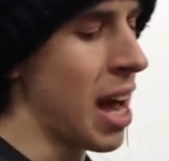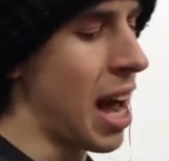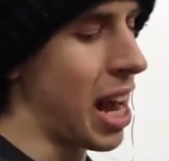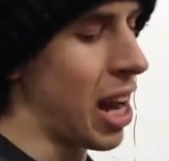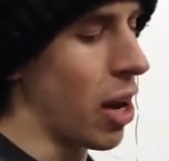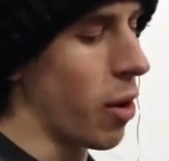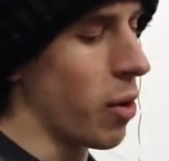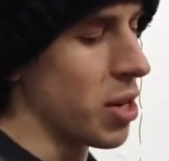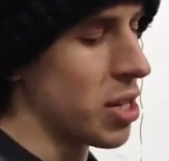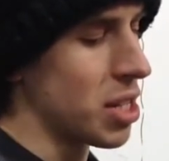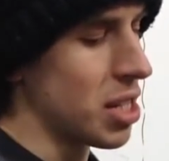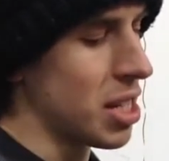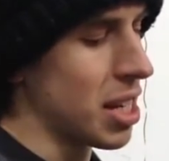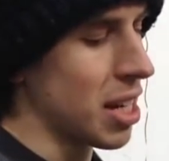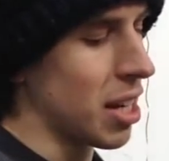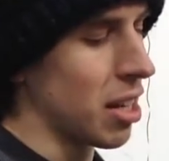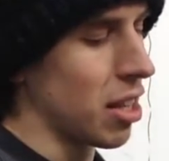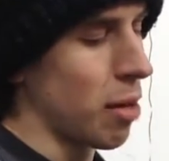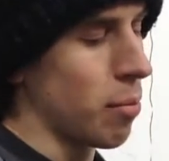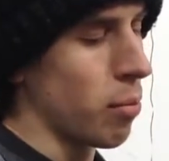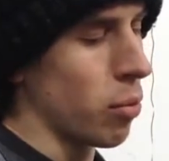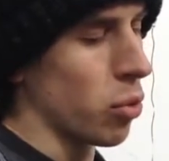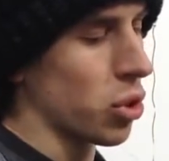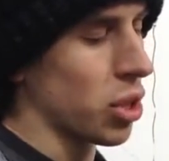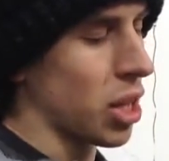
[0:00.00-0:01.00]
And I always think of
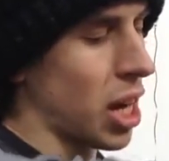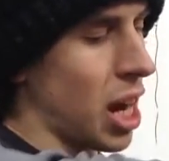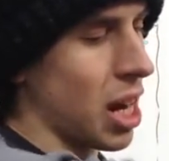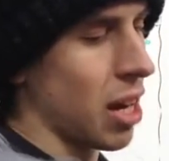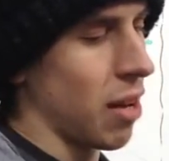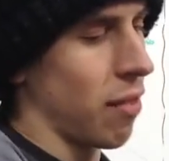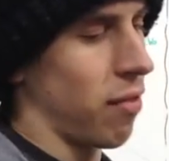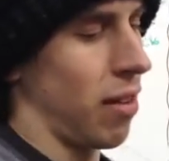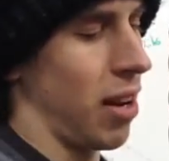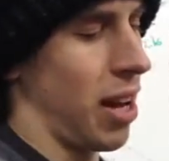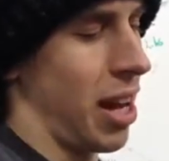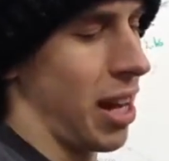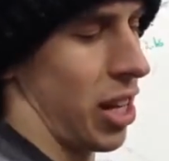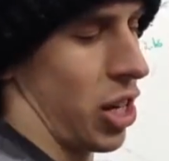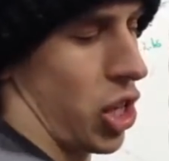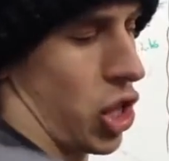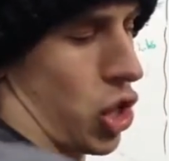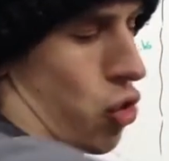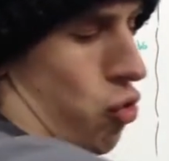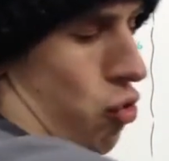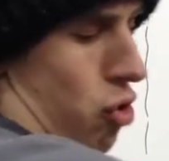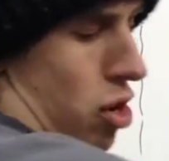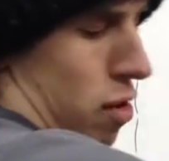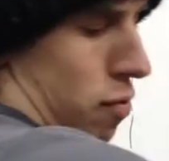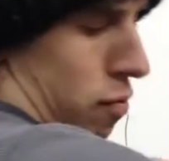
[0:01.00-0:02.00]
them as kind of like
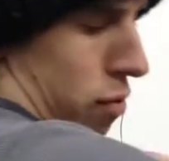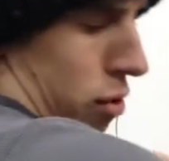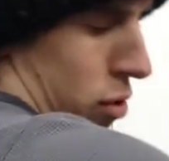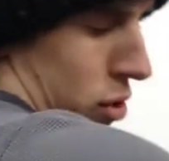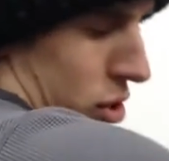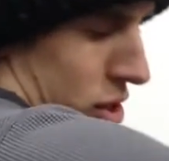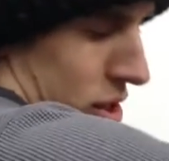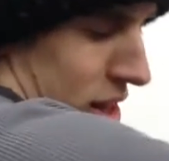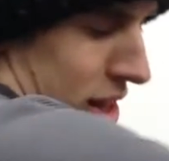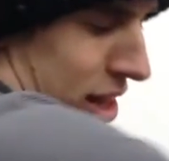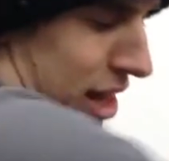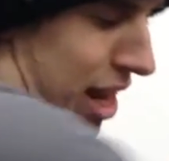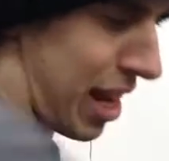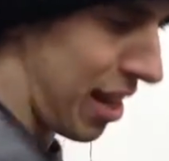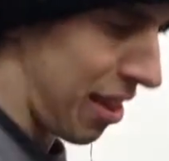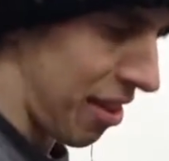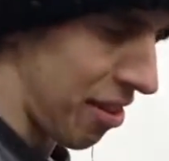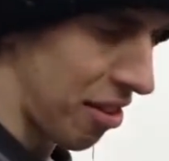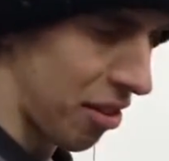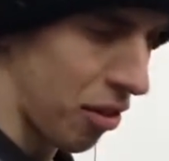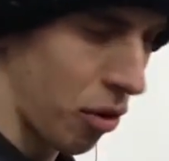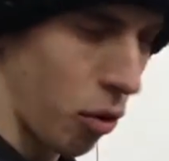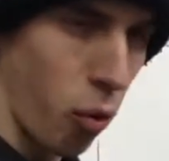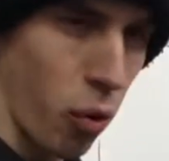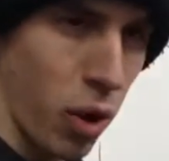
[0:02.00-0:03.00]
tree roots that then
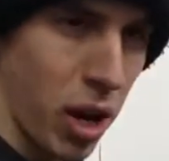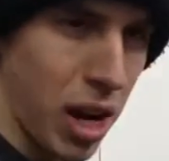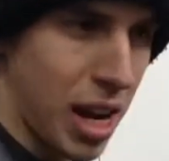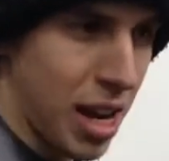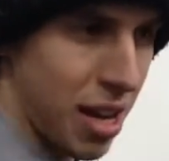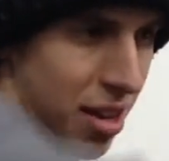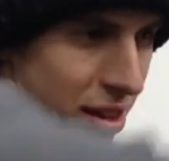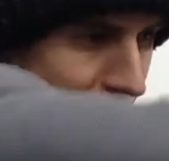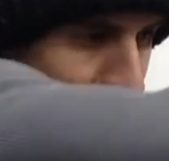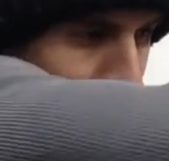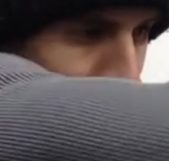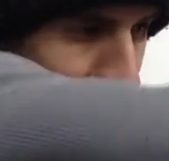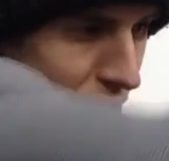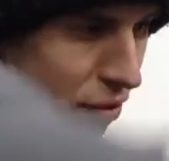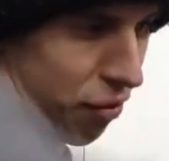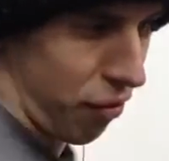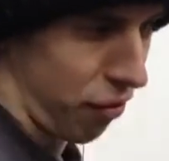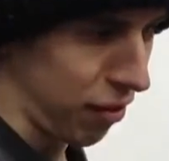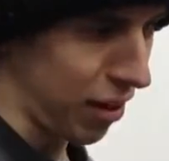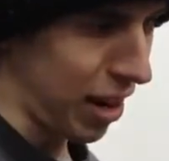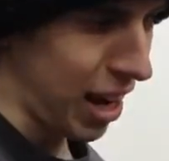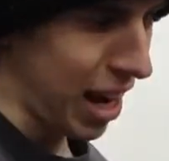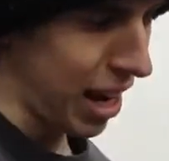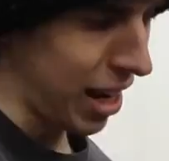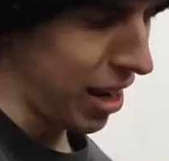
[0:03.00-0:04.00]
squeeze and
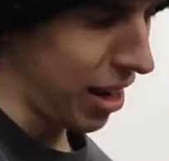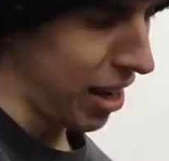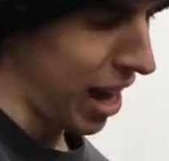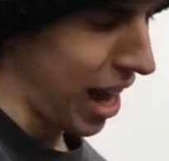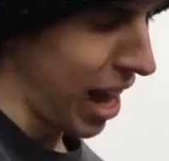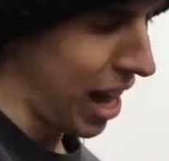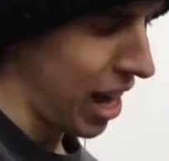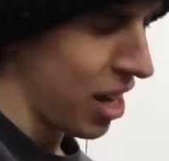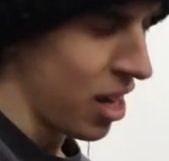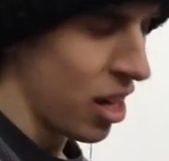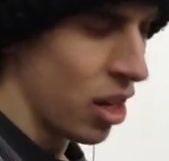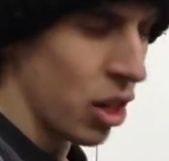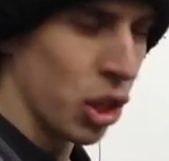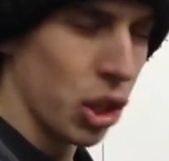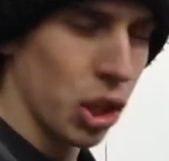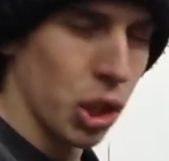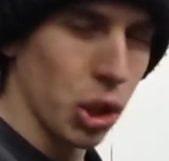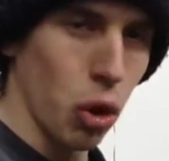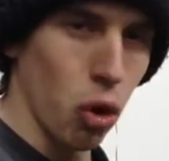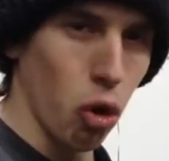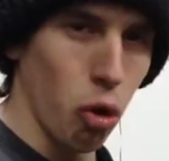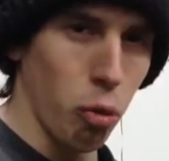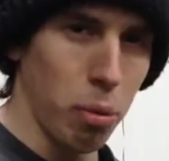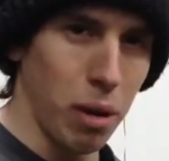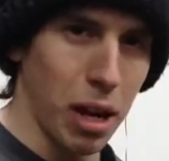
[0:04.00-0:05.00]
flatten that
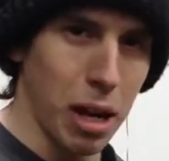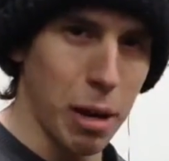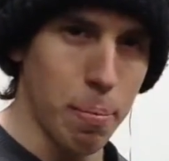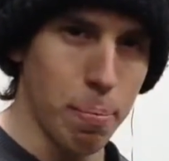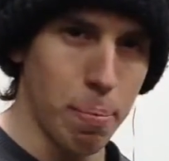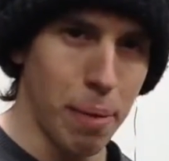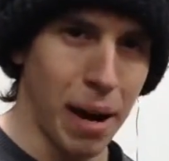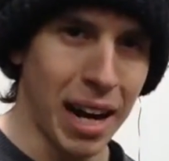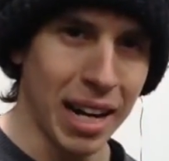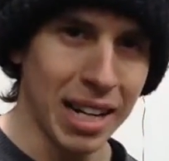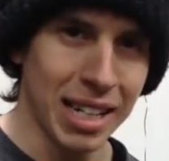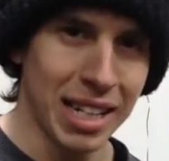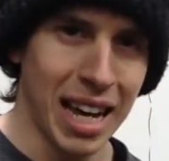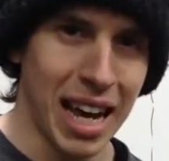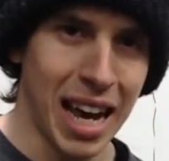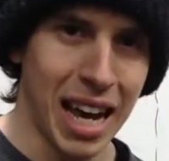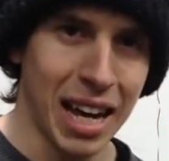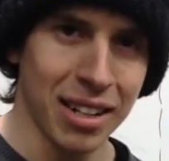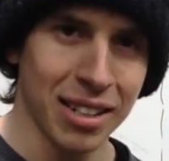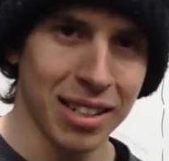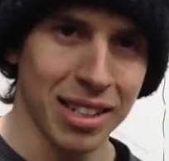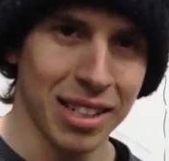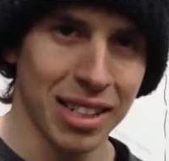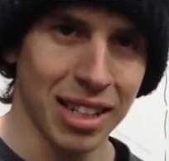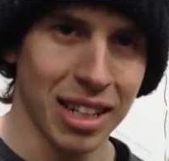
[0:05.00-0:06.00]
shoulder blade back
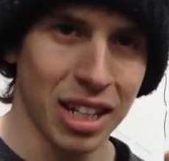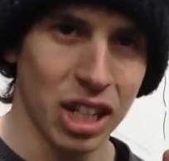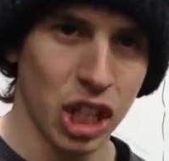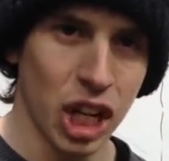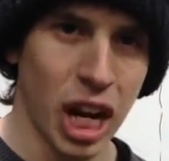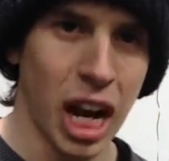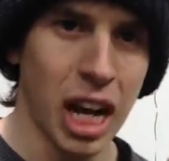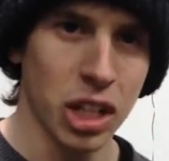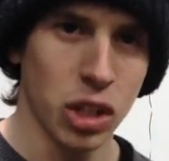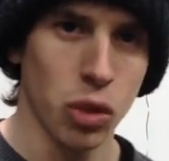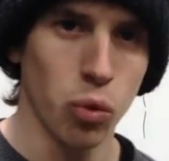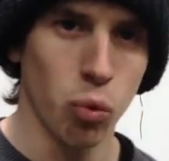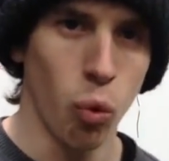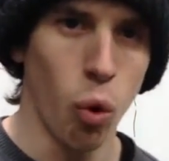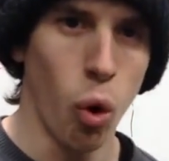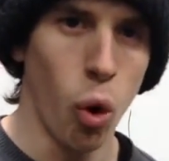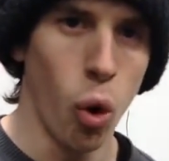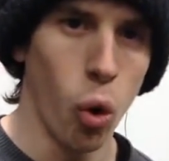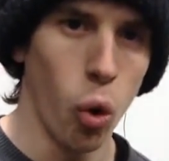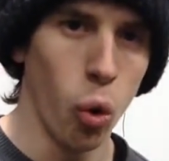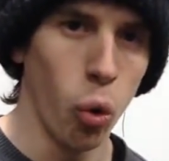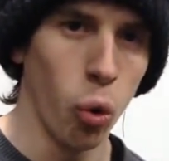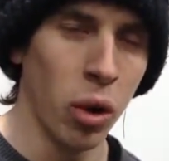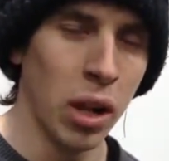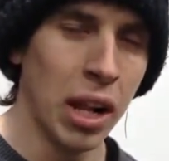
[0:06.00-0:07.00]
down to the chest
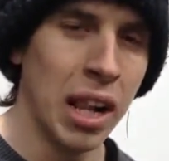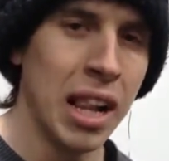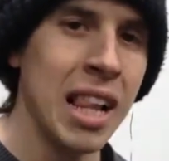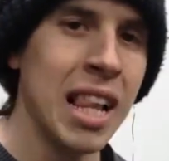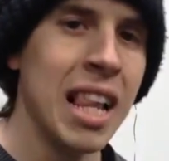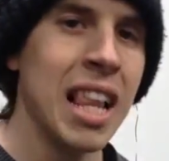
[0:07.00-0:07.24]
wall.